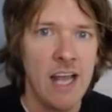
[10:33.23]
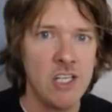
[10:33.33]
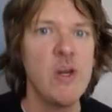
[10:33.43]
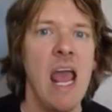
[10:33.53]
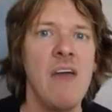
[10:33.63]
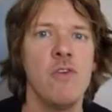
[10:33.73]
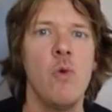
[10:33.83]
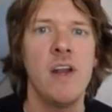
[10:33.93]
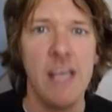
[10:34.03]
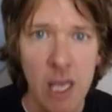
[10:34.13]
and treat
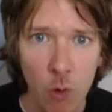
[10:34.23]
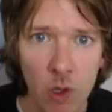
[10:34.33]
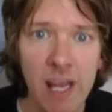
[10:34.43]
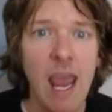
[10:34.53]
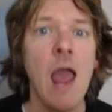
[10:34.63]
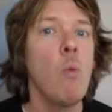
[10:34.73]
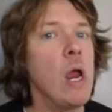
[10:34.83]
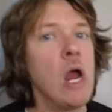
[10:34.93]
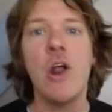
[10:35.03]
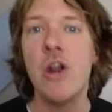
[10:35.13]
everyone equally, and
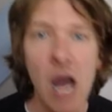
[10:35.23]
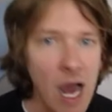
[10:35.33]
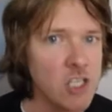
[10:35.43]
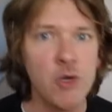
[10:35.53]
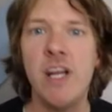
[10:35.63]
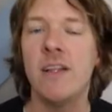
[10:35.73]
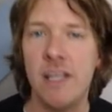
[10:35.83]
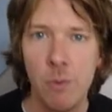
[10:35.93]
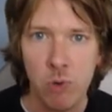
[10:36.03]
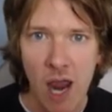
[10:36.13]
we are not treating
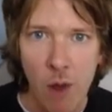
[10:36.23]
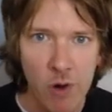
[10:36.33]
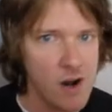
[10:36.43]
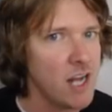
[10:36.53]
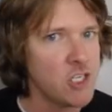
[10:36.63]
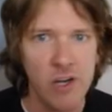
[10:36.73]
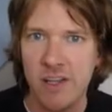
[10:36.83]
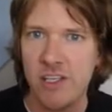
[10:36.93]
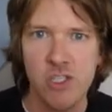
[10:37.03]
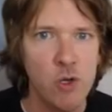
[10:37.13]
Linda Brown, we are not treating
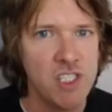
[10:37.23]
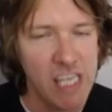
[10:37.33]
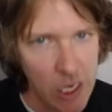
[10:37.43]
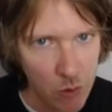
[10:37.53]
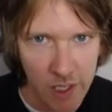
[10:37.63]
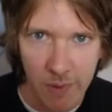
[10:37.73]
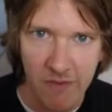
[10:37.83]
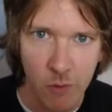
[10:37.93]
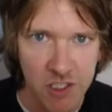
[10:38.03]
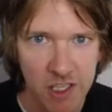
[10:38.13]
these students equally by
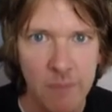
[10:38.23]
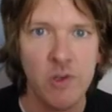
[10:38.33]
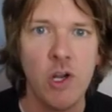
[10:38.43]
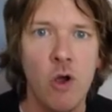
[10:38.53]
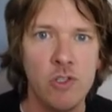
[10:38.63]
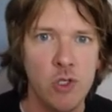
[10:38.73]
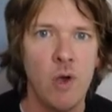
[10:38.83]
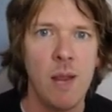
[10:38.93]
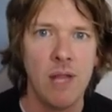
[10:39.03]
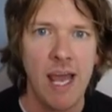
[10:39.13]
forcing them to go to
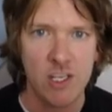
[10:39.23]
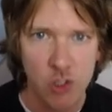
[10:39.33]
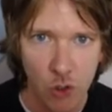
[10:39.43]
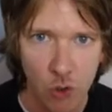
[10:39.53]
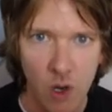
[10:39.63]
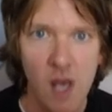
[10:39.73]
a black school.